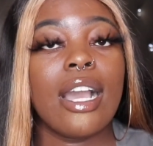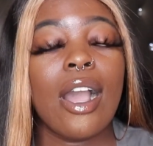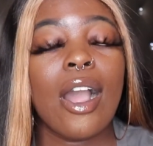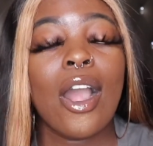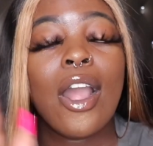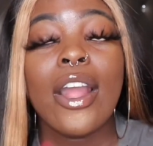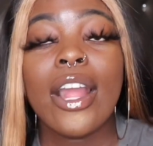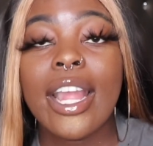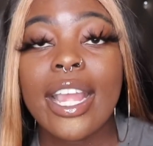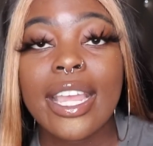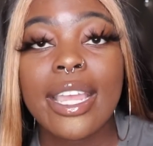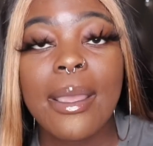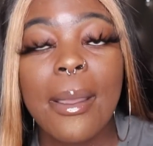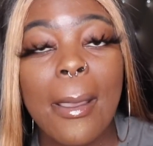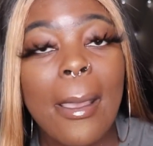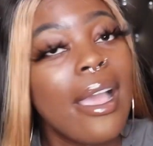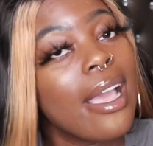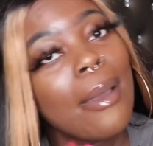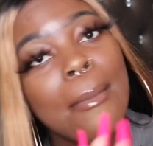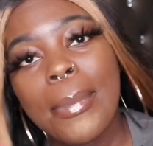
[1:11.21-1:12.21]
Alright,
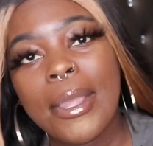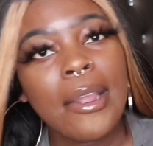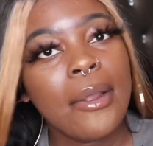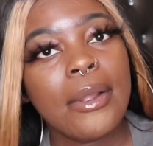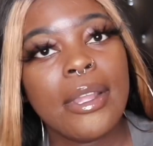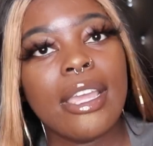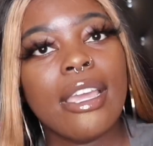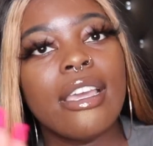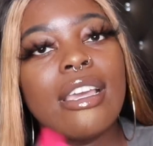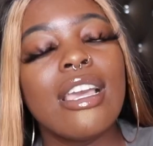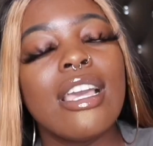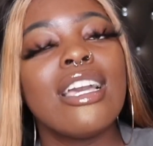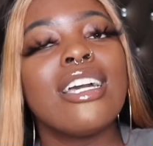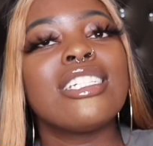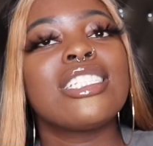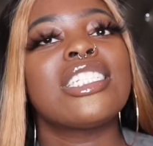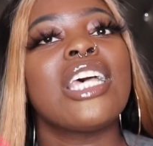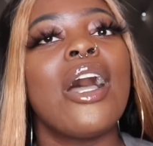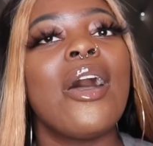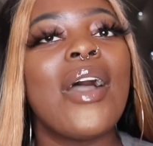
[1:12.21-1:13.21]
period.
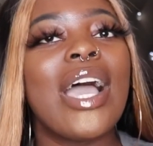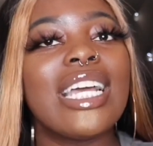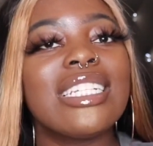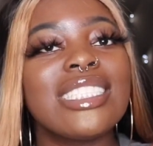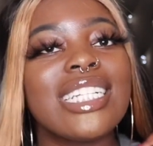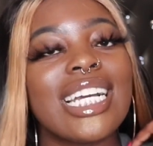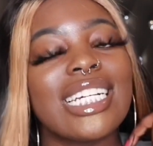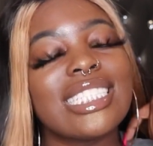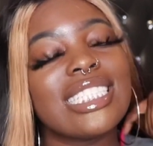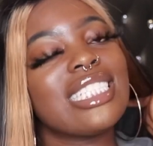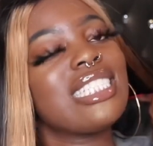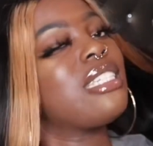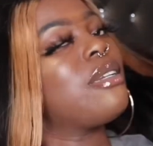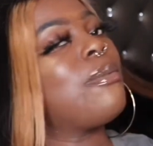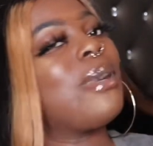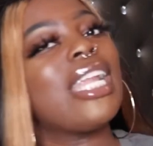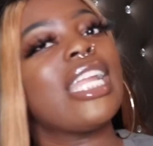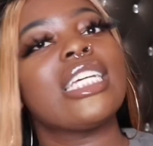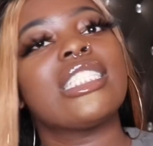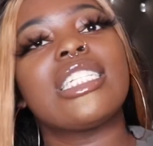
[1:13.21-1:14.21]
So, as you guys can see
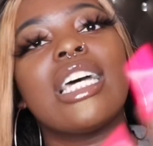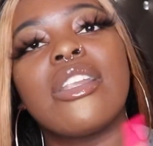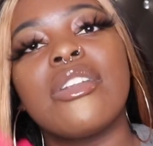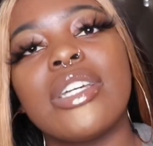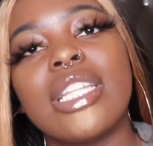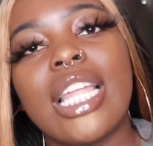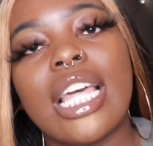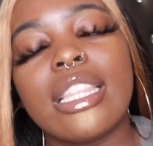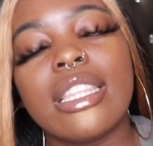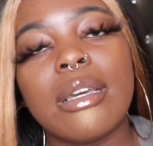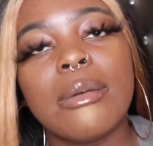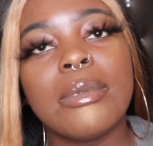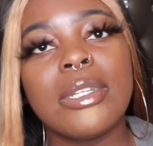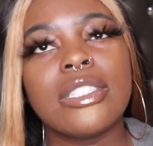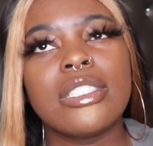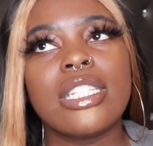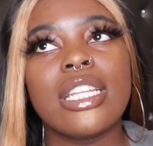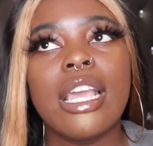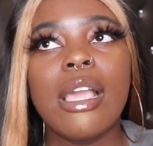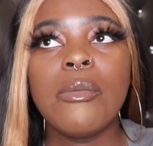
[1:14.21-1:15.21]
by that title and that thumbnail,
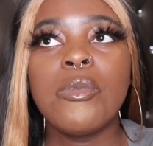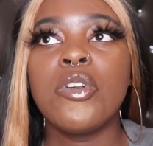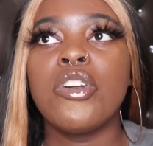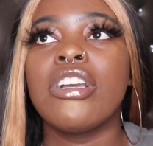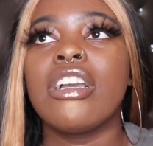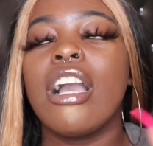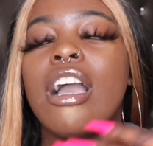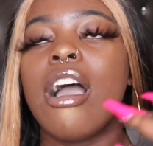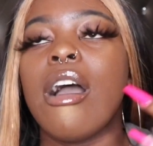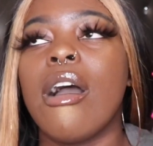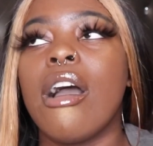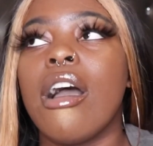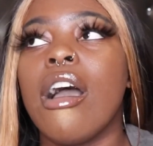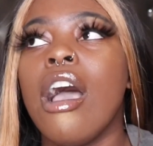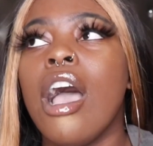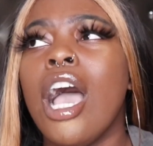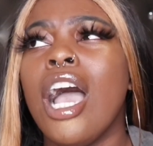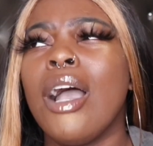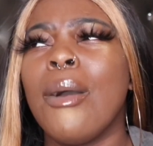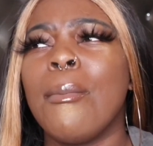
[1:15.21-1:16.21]
today I'm doing a
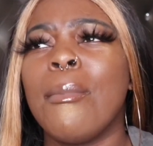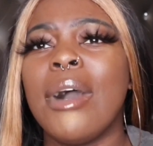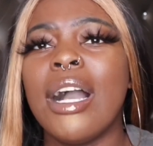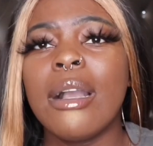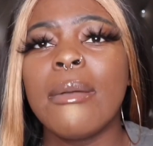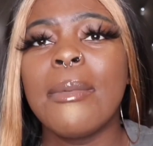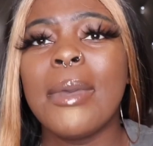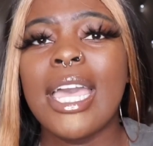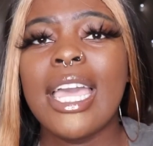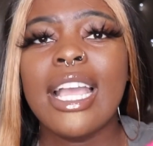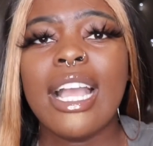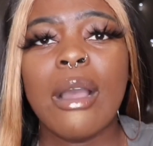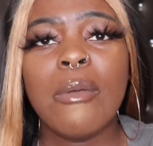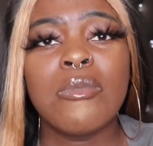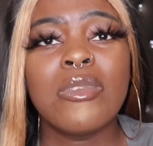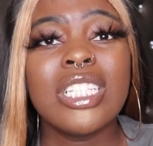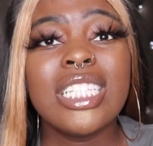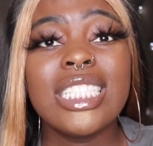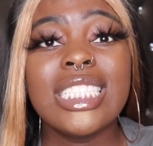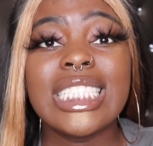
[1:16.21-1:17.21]
mukbang. I'm
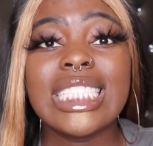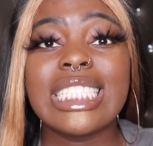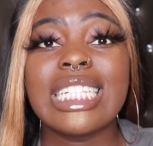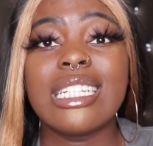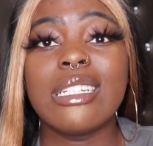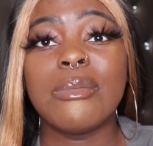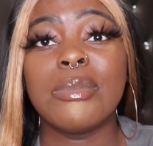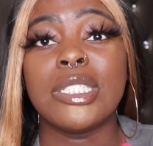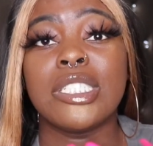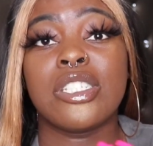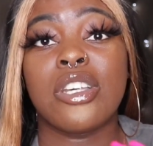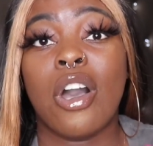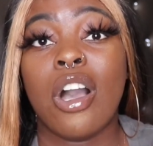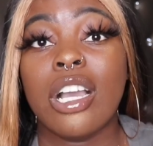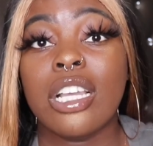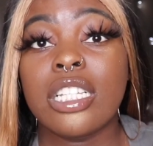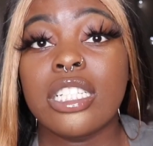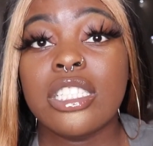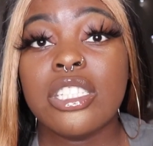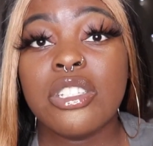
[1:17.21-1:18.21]
really just going to be
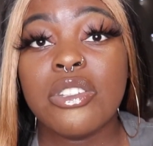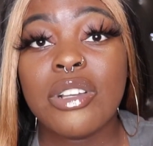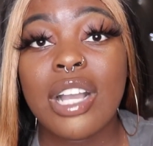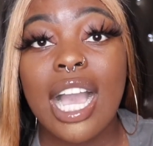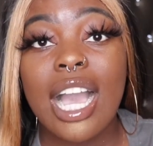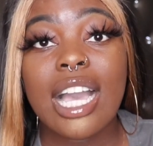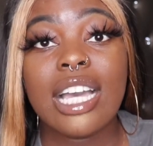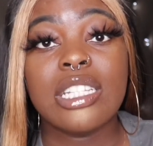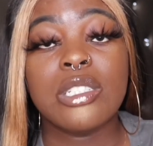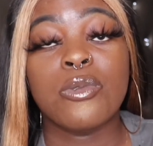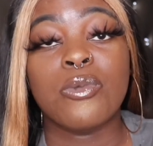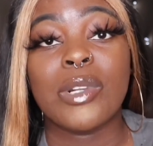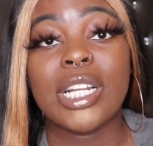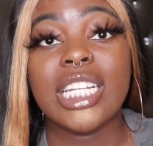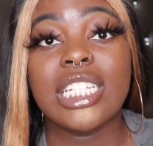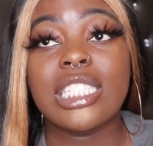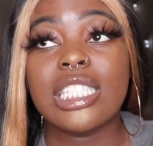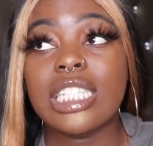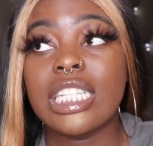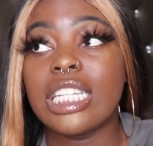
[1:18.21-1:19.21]
talking to you guys,
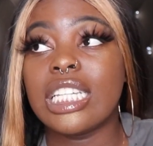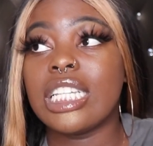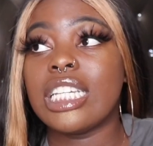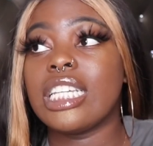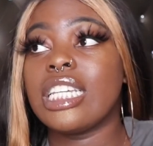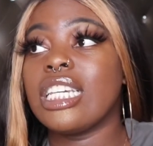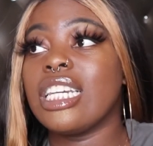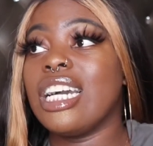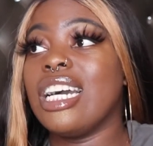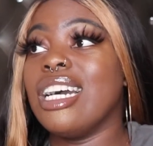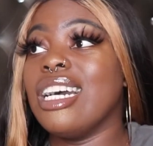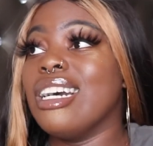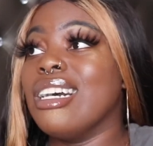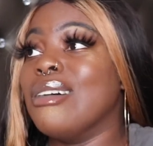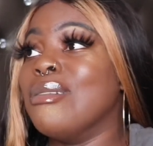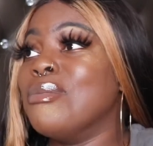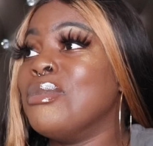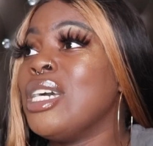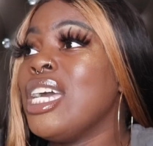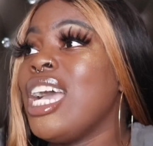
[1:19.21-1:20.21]
ranting.
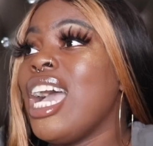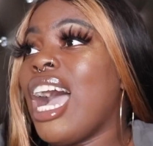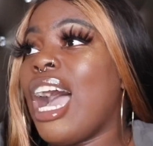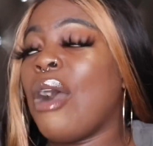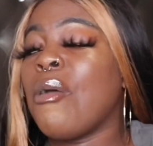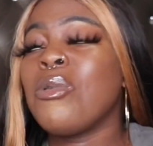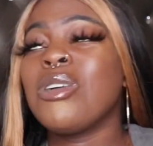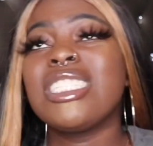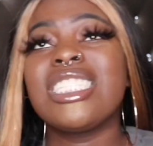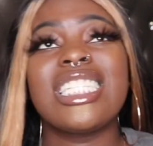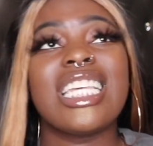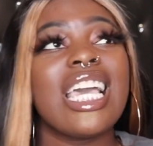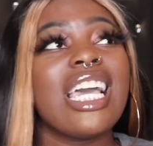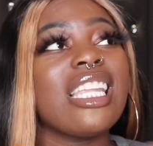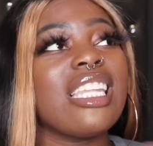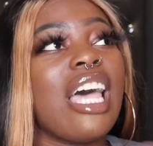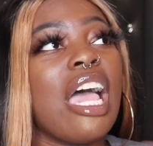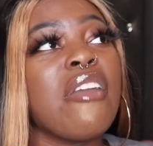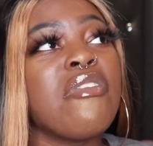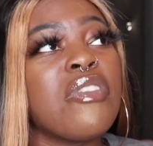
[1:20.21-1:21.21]
Um, I wouldn't say a
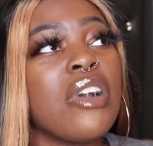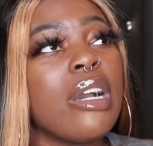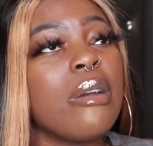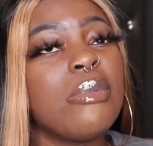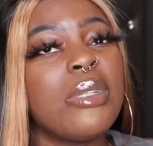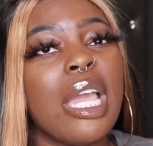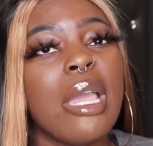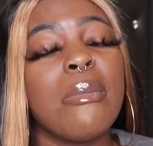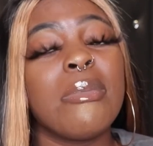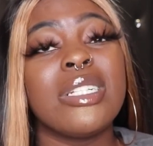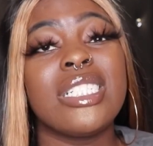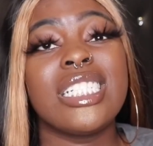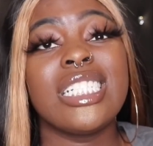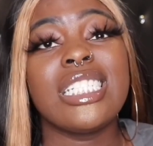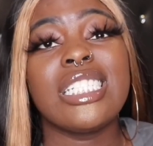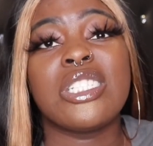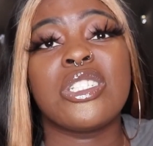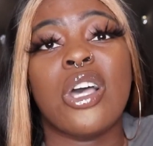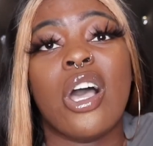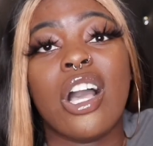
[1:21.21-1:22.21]
life update, but
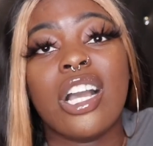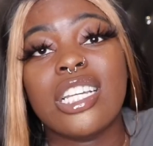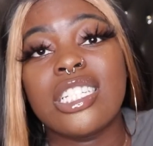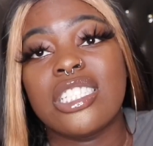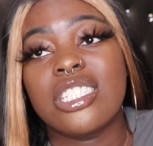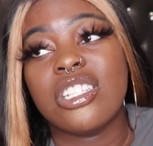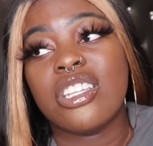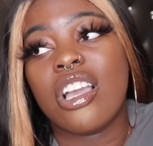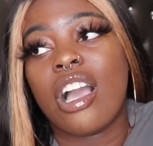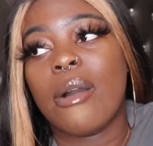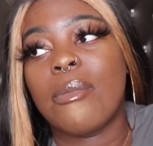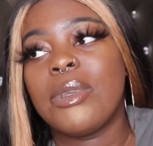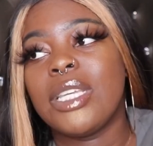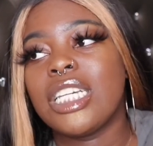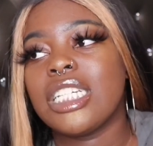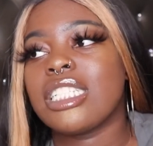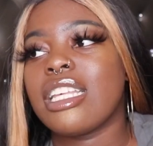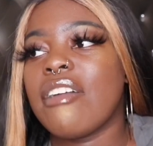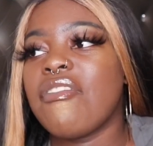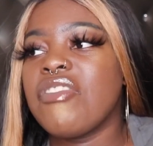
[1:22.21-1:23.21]
just talking to y'all
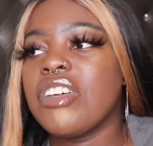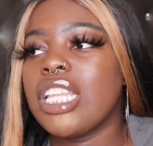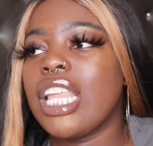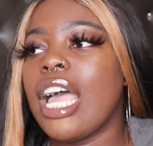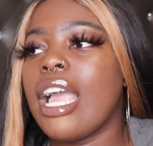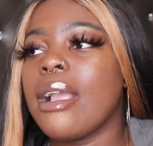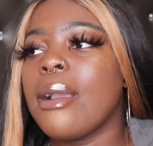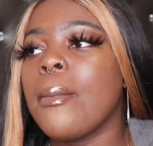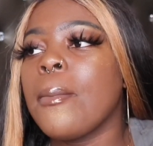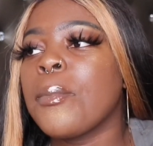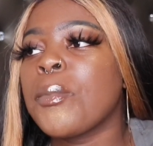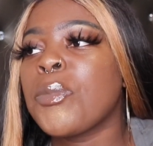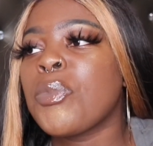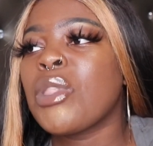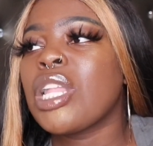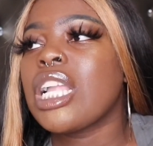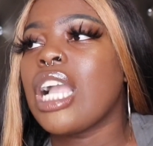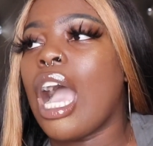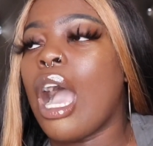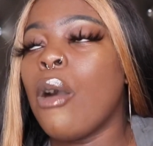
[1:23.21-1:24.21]
because I feel like
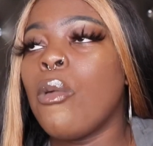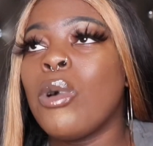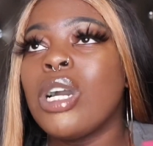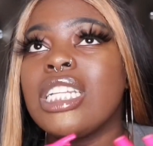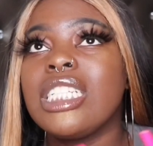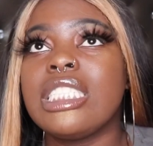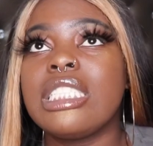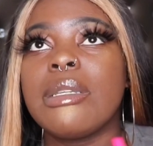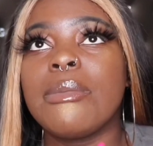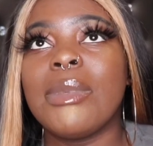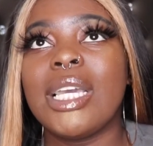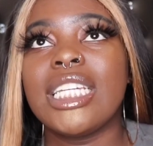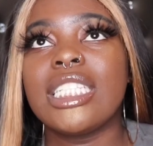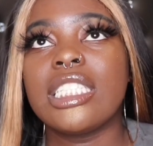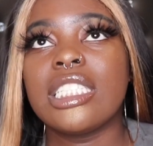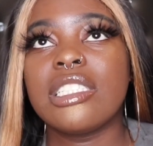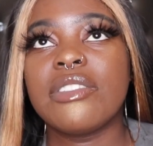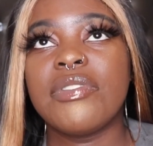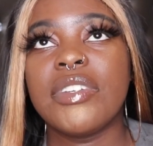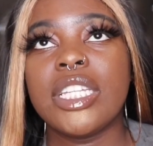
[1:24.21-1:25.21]
I wanted to make
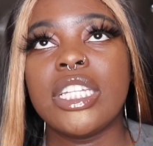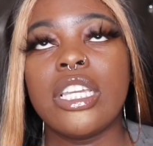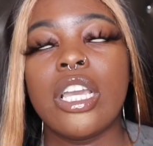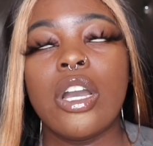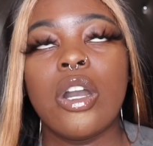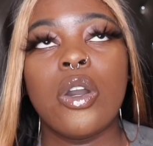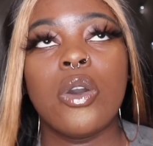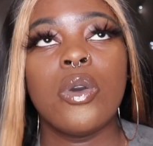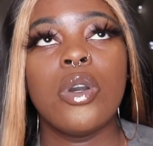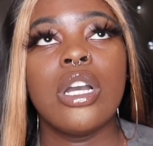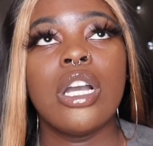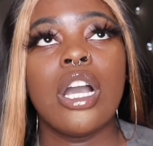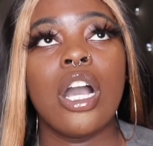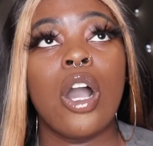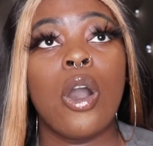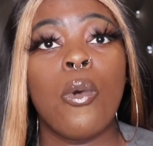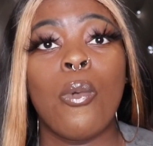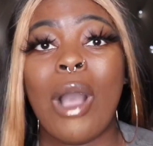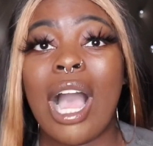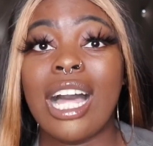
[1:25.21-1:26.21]
this video
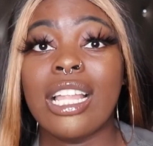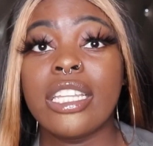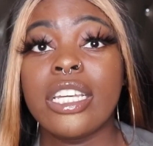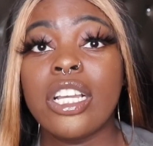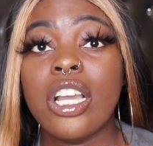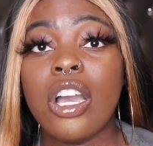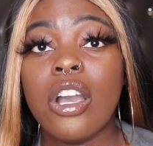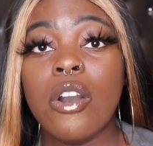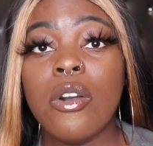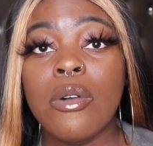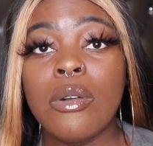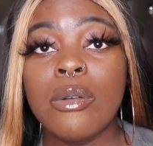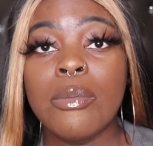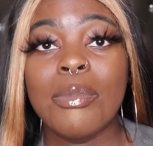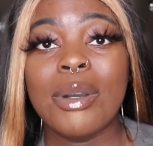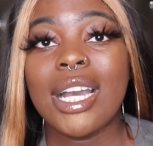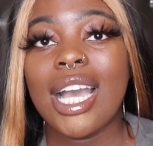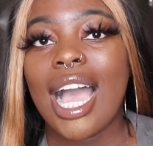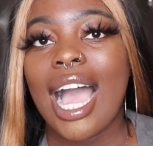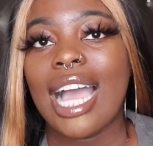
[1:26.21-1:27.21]
a while ago,
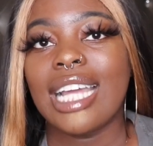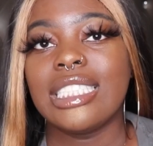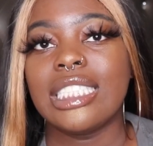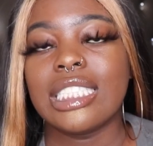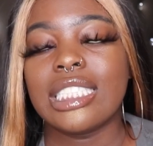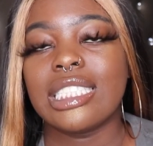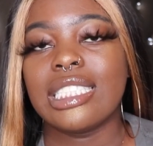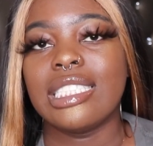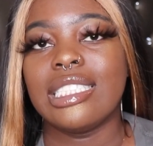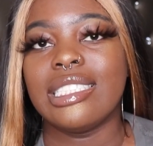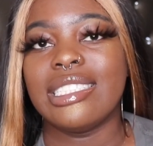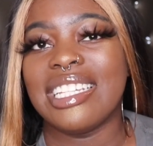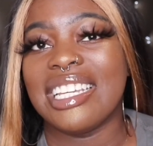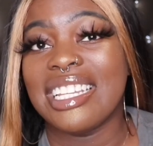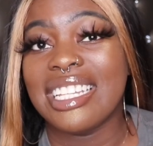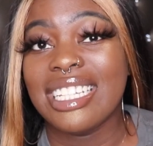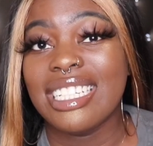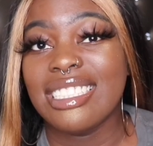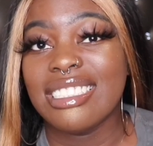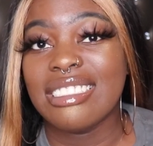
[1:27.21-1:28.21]
but I just
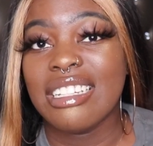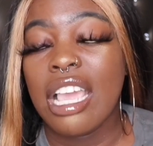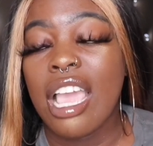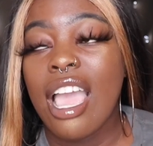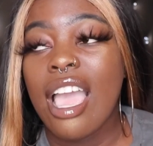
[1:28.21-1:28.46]
didn't.